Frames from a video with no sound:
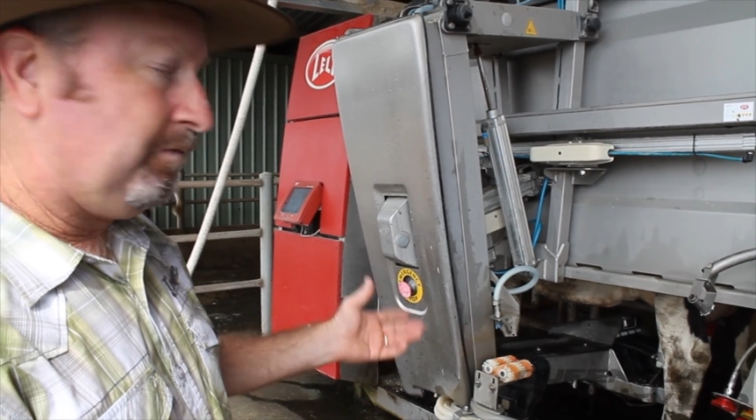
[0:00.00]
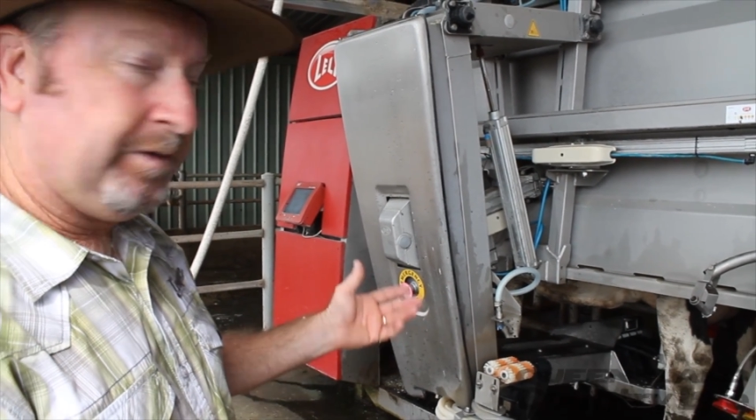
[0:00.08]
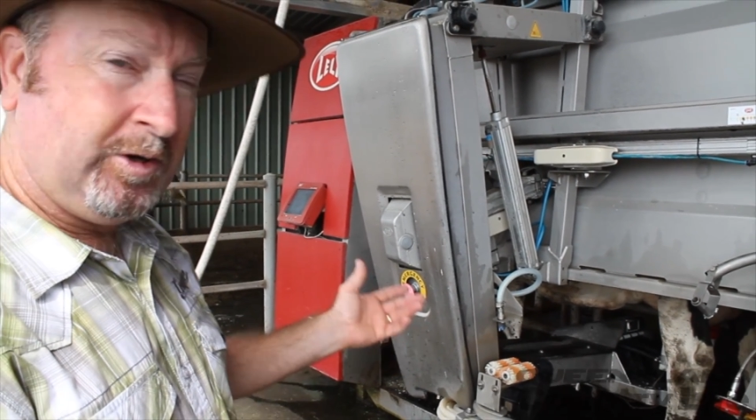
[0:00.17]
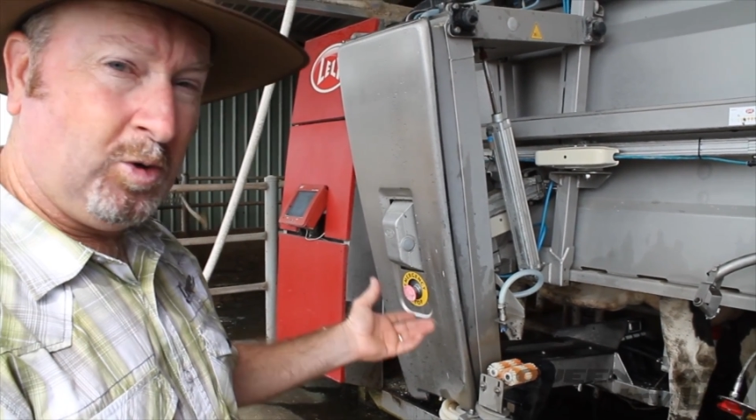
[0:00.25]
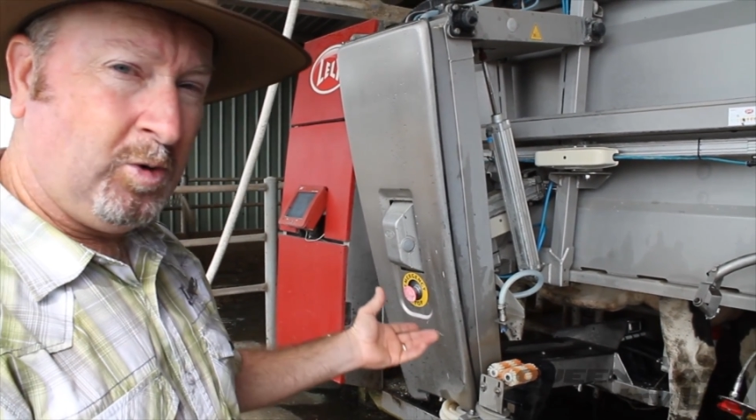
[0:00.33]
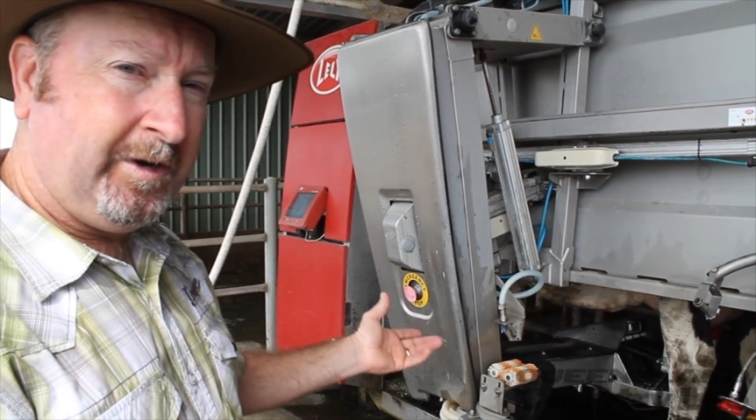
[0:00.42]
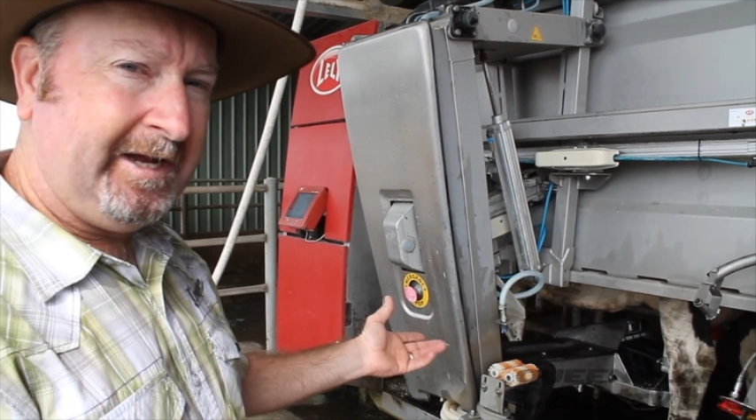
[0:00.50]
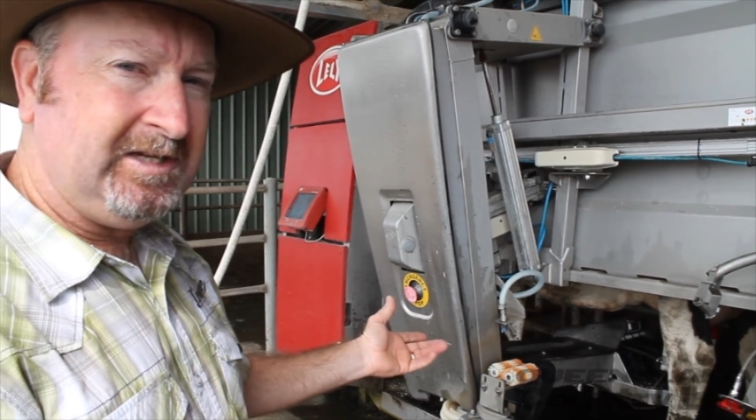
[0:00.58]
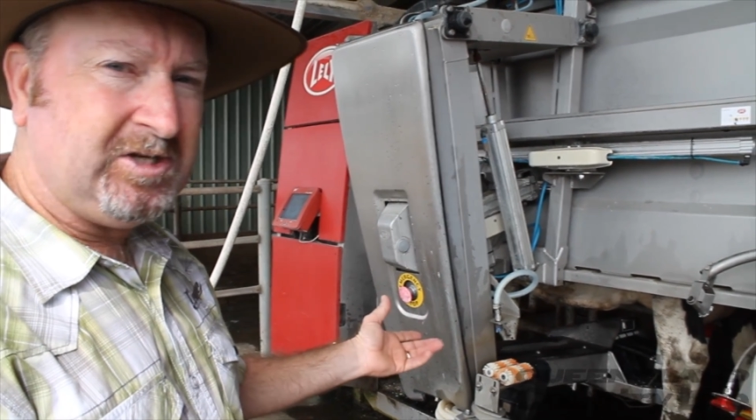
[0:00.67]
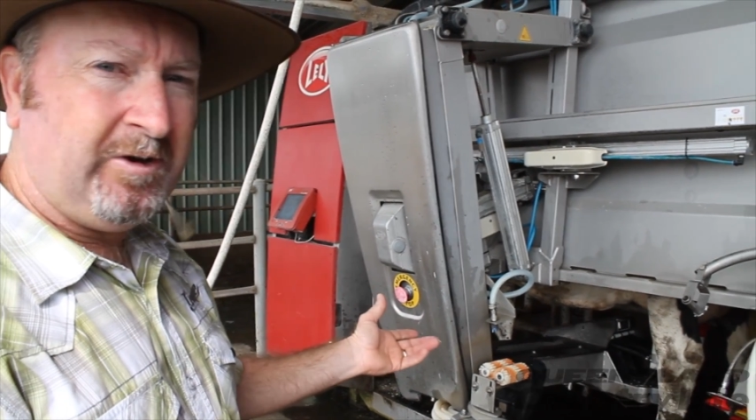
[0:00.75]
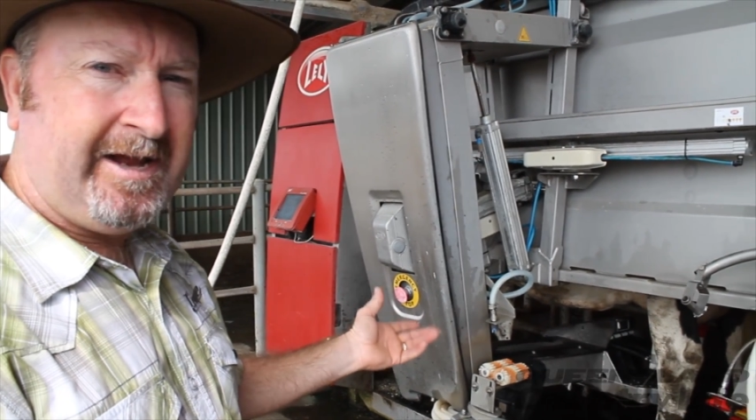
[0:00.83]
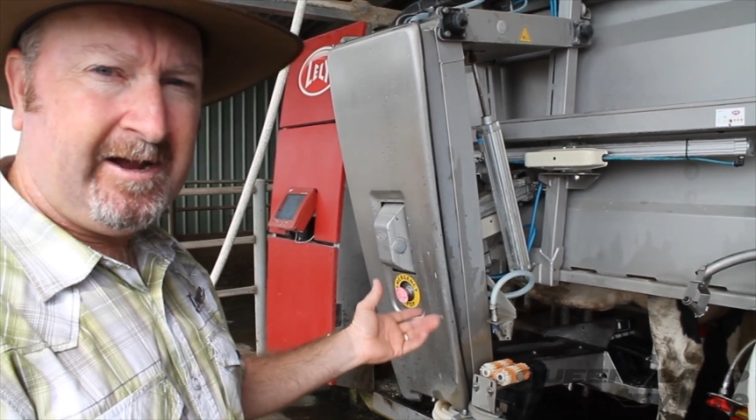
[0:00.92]

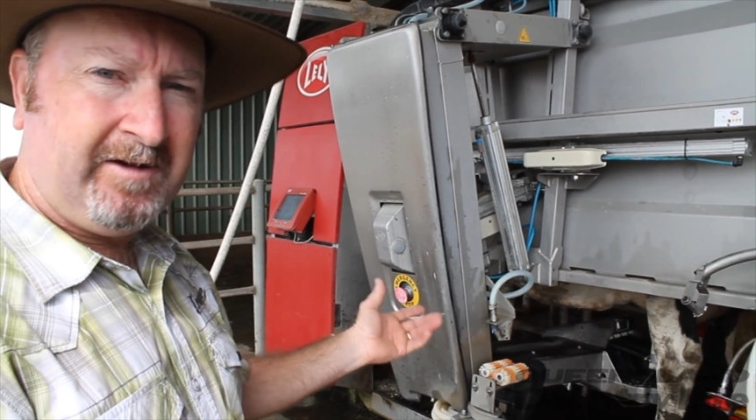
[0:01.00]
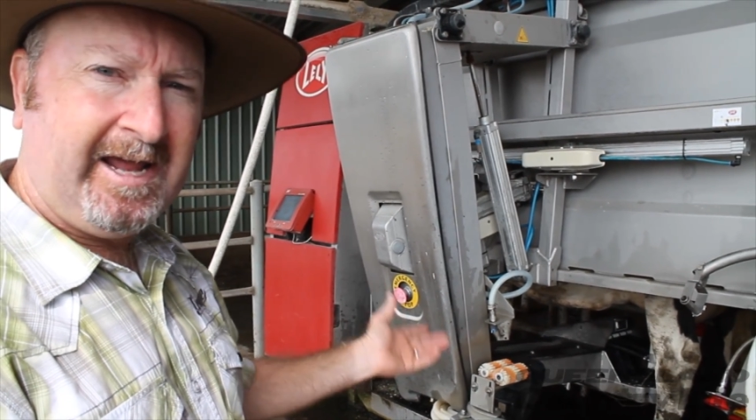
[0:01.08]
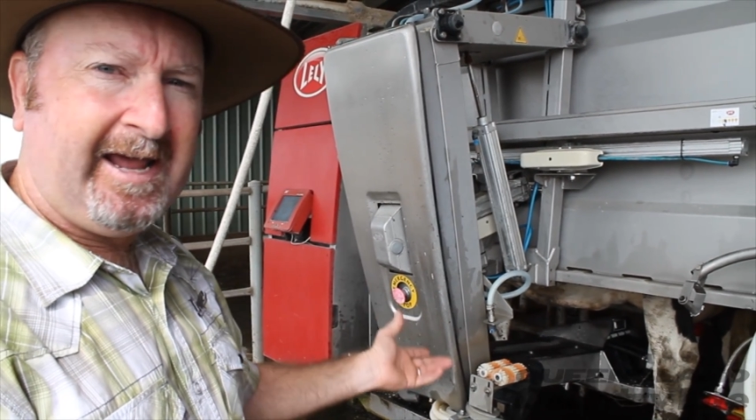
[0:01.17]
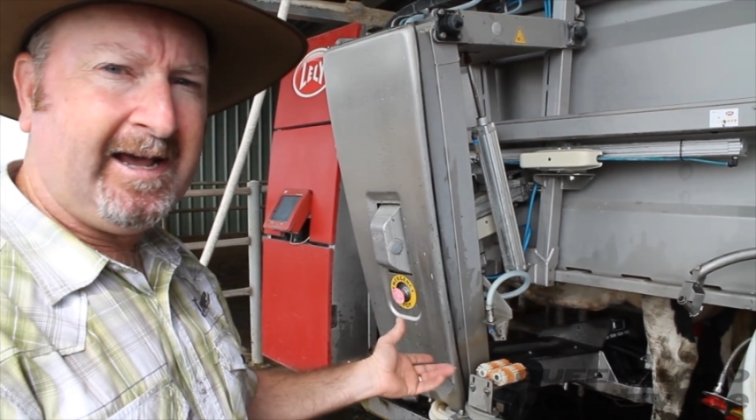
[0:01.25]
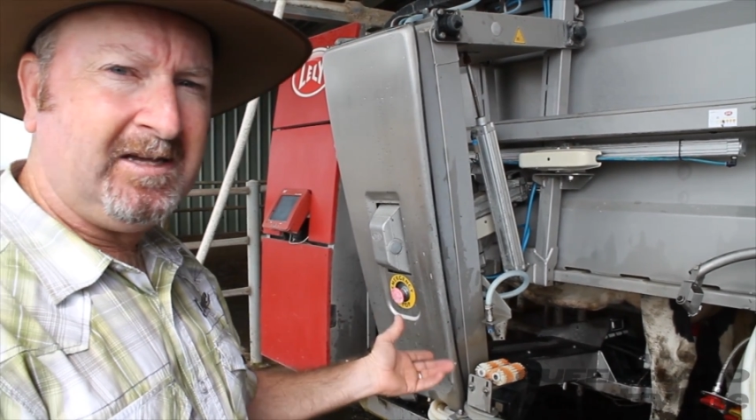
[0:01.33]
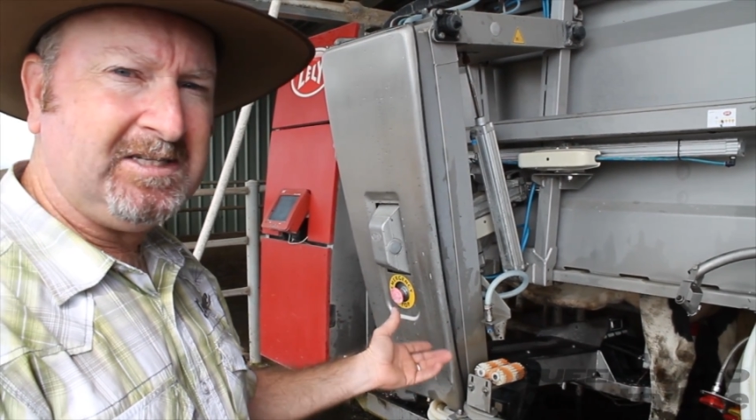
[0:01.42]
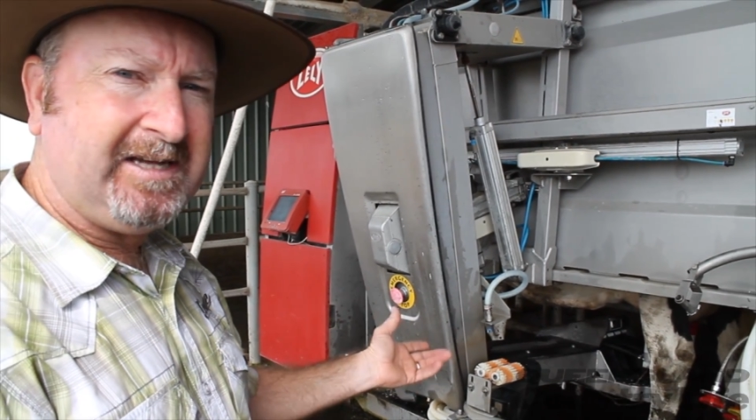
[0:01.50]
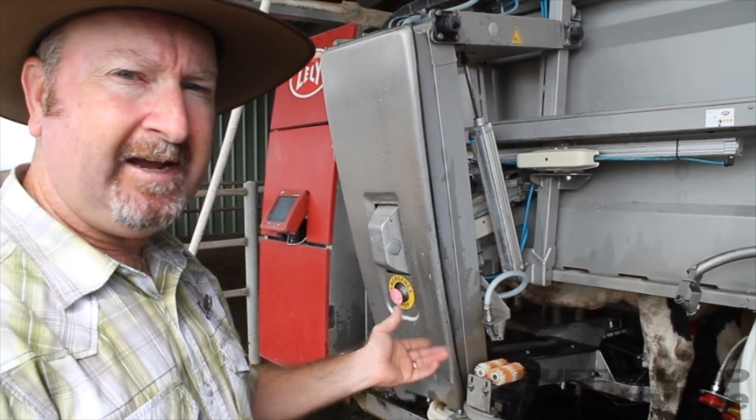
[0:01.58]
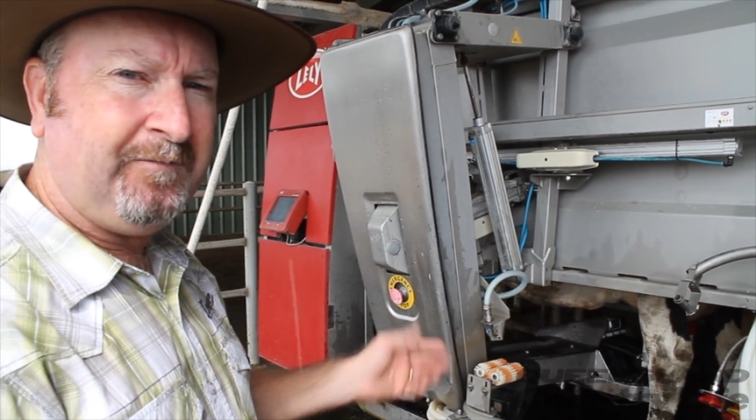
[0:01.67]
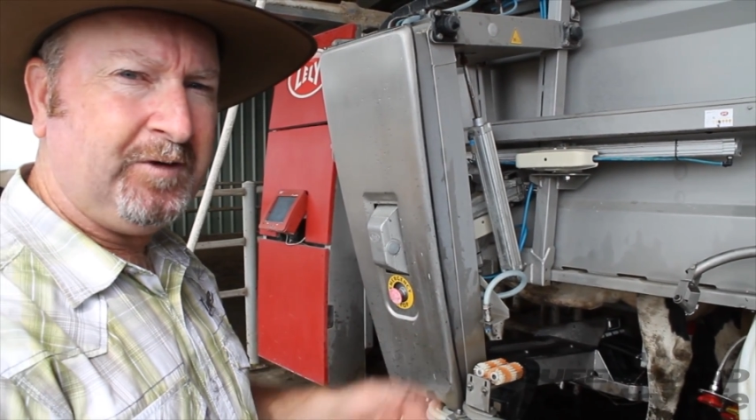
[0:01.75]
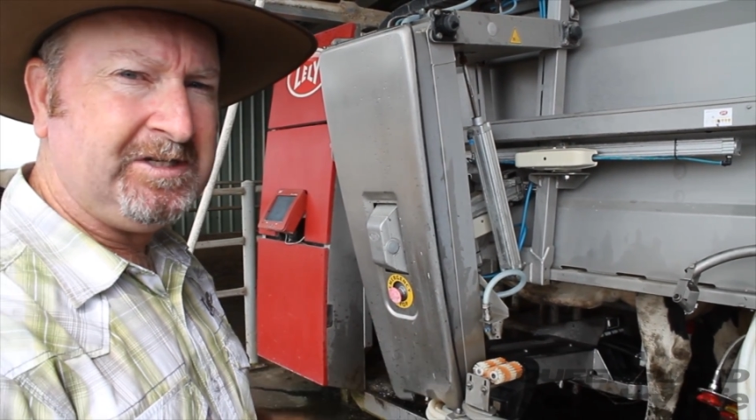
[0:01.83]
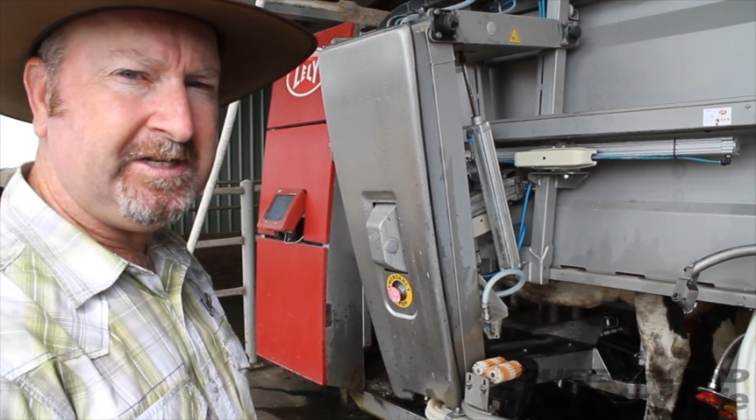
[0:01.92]
recordings on our cows
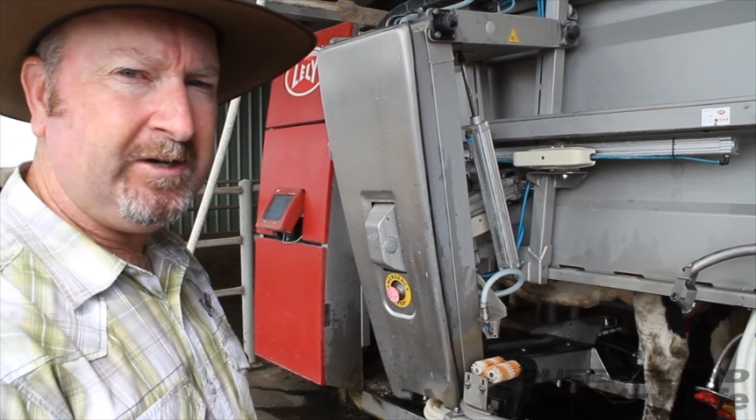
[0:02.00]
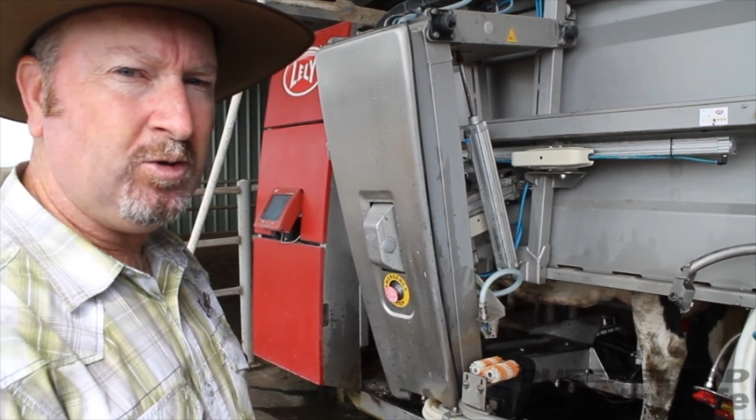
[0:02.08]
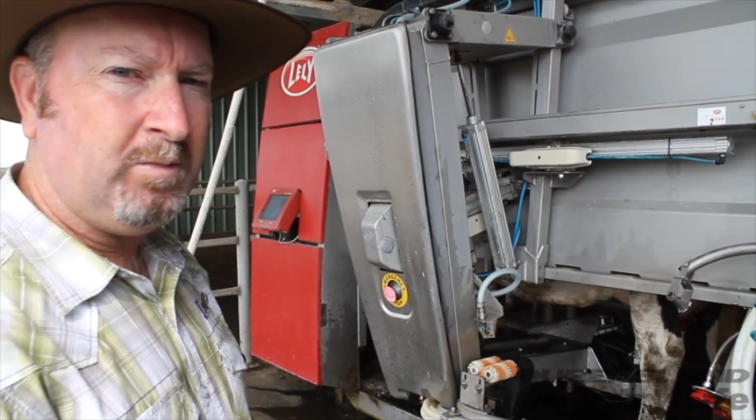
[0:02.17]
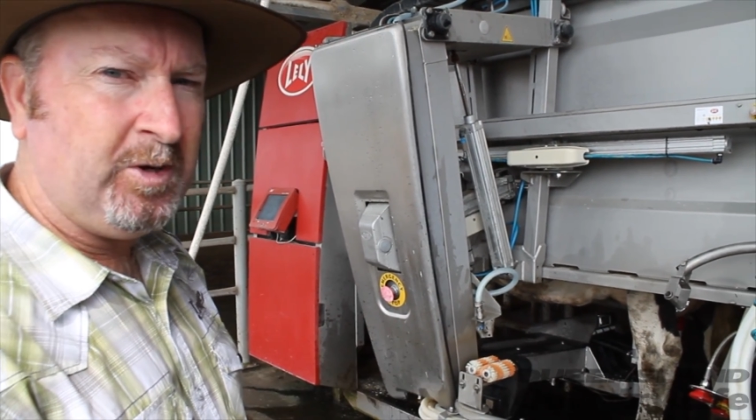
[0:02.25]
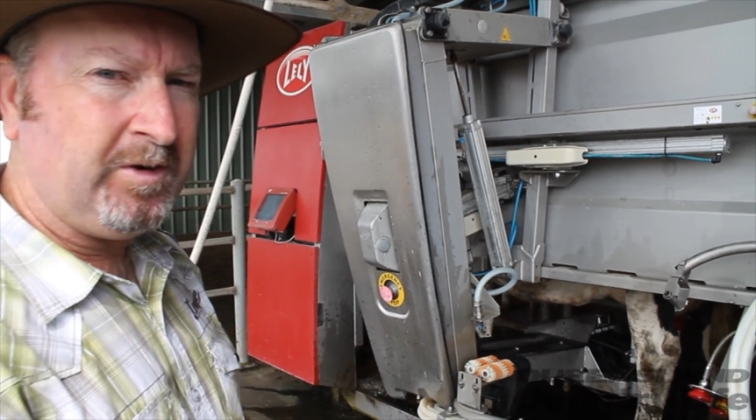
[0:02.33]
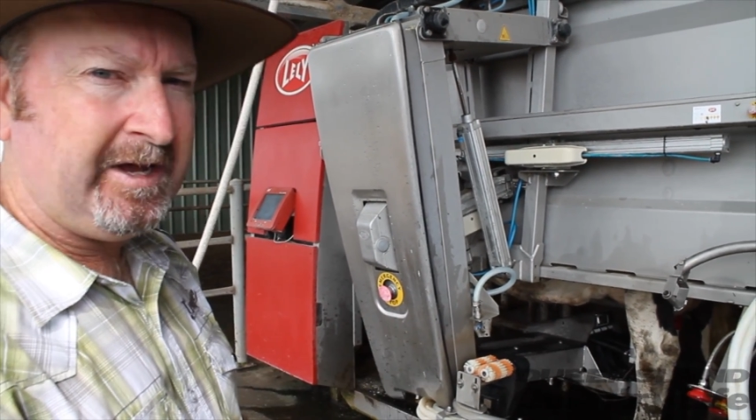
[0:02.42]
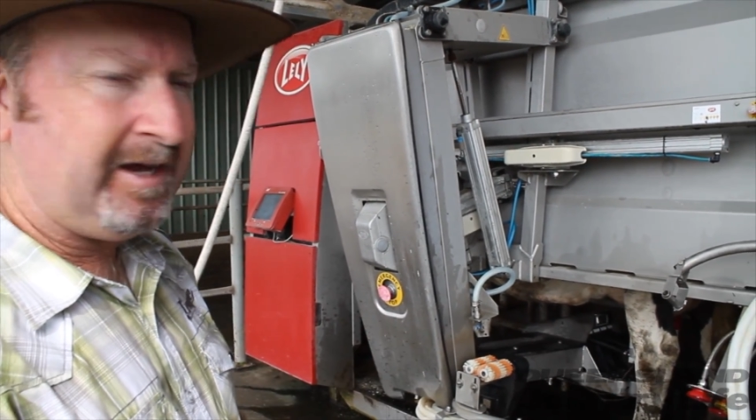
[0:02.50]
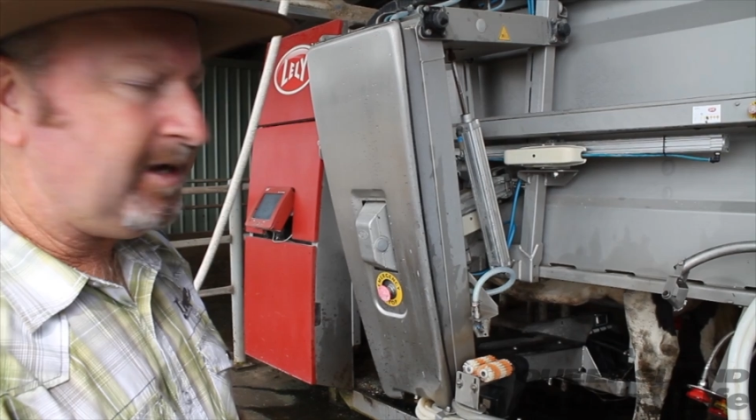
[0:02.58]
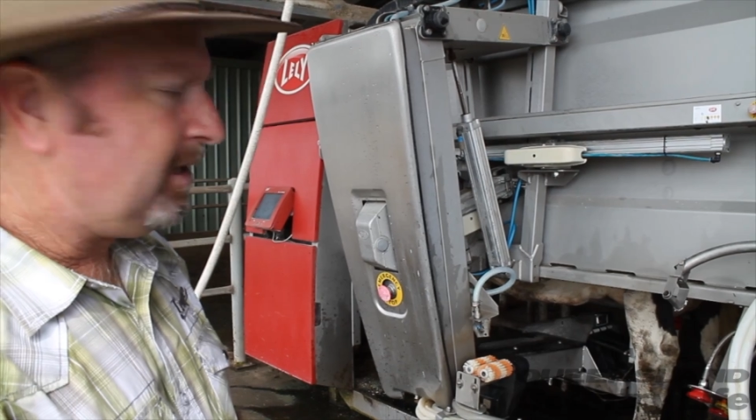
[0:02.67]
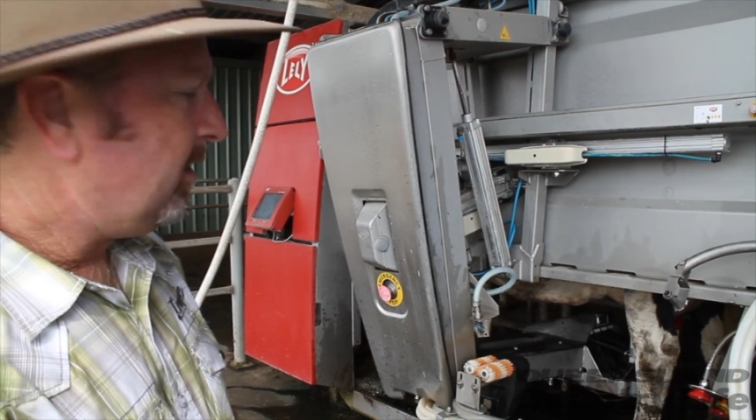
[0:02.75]
every single milking.